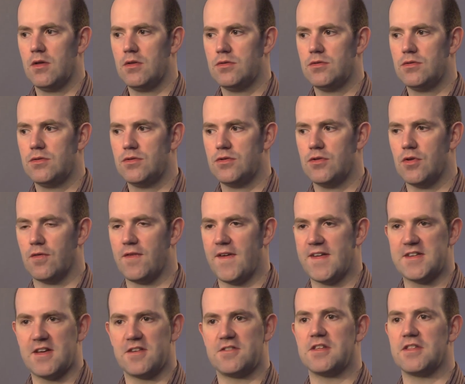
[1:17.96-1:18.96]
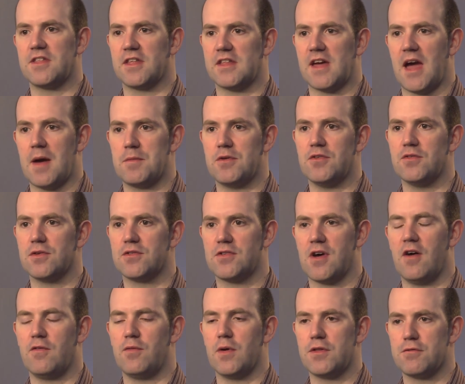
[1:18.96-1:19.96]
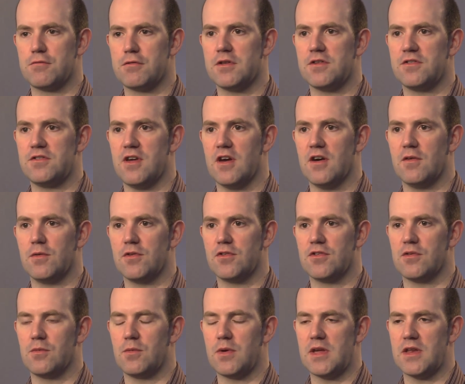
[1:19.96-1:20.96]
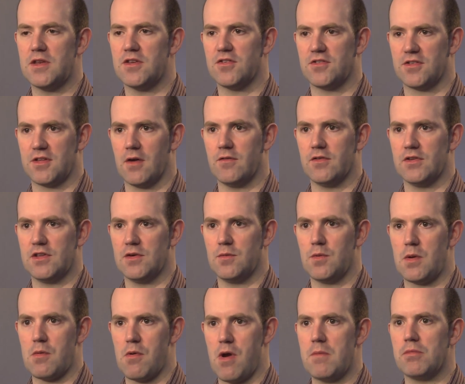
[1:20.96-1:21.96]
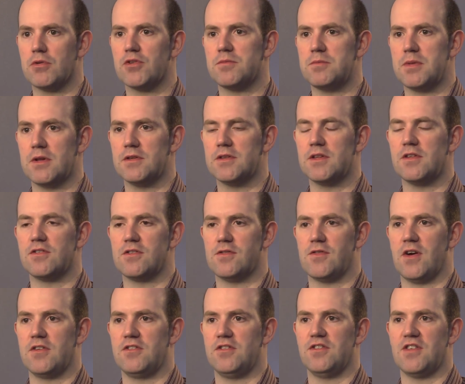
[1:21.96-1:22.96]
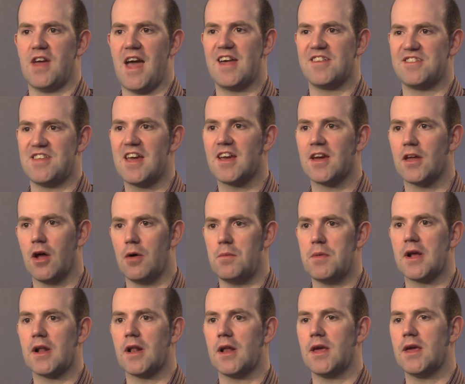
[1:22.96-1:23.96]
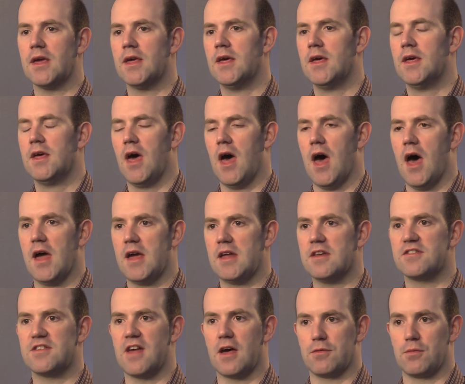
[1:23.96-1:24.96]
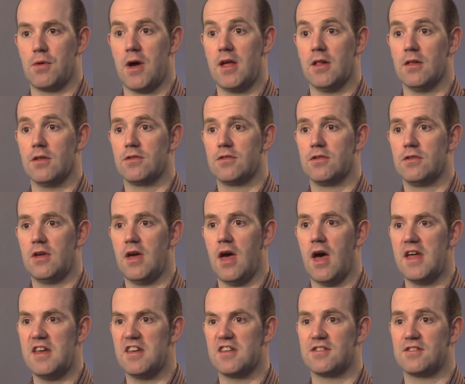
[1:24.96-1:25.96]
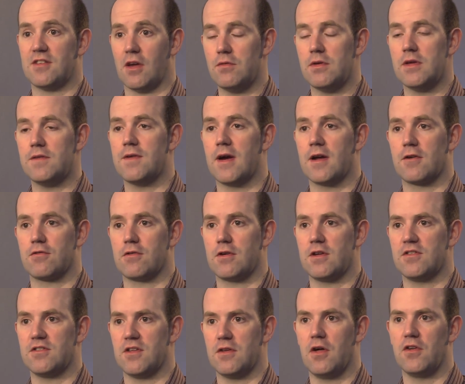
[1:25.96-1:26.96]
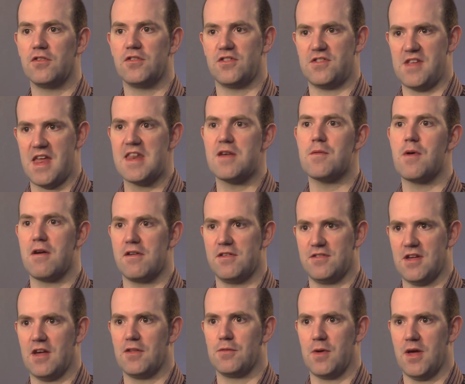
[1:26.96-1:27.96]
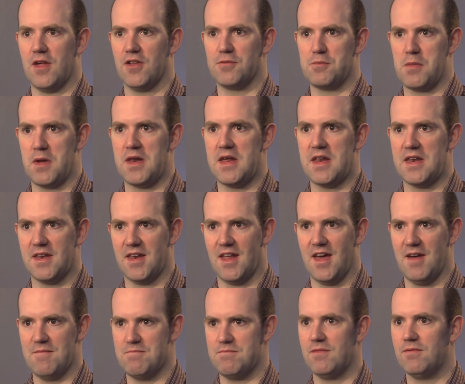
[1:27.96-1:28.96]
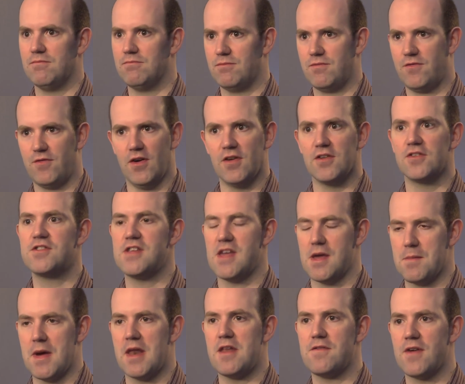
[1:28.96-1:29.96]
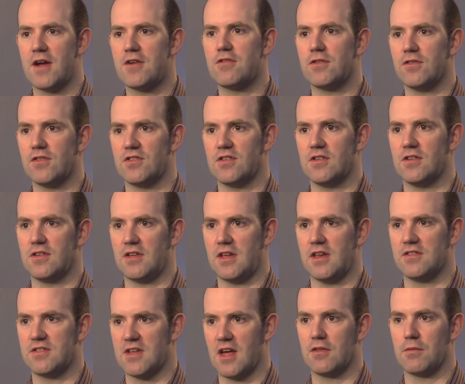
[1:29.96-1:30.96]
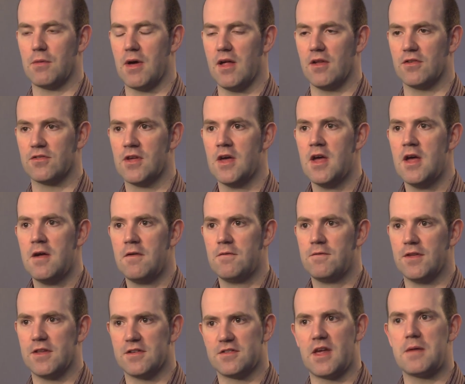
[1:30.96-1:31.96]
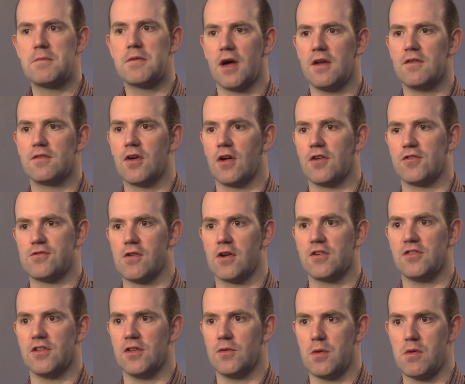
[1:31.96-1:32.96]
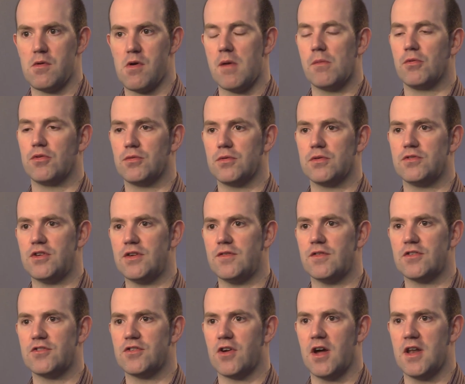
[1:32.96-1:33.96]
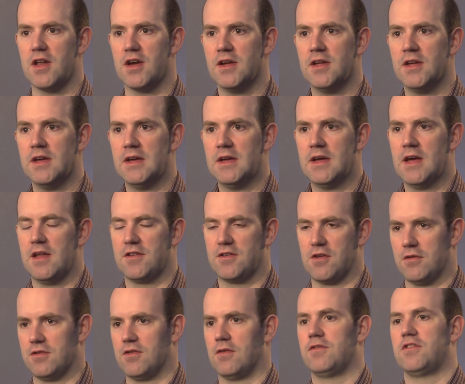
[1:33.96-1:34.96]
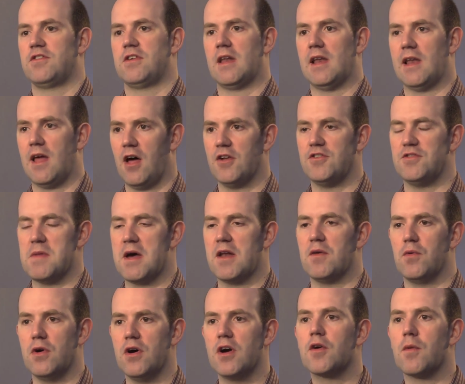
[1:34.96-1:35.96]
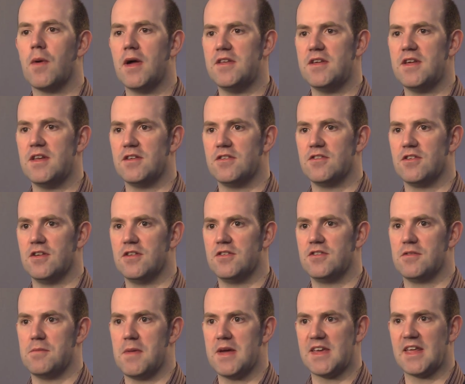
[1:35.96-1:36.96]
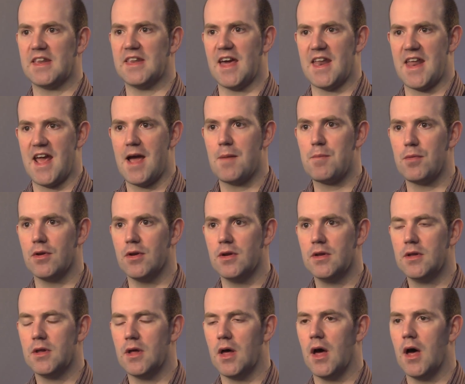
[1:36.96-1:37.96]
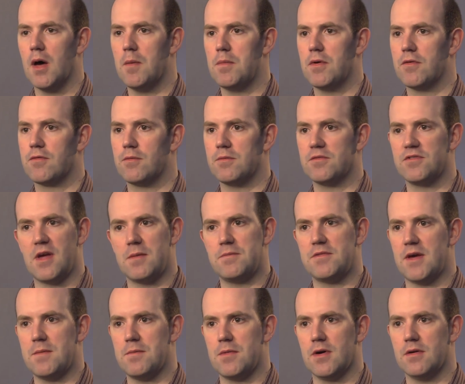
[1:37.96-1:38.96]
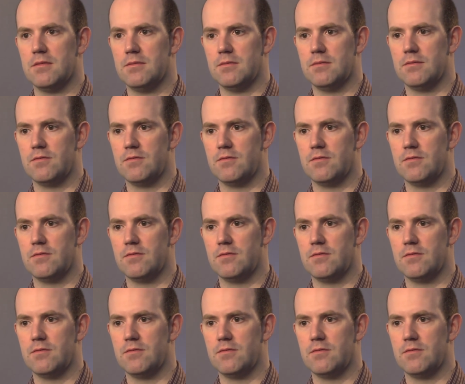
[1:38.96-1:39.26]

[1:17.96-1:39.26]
The fantastic thing that happened to us halfway through this year was that we discovered that we were able to build these devices as economically in South Wales, in a Sony factory. So not just anywhere in South Wales, but in a first-tier manufacturing facility in South Wales for the same kind of cost structure that we were able to achieve in China. And so it was obviously a large amount of work went into to making that happen. But from September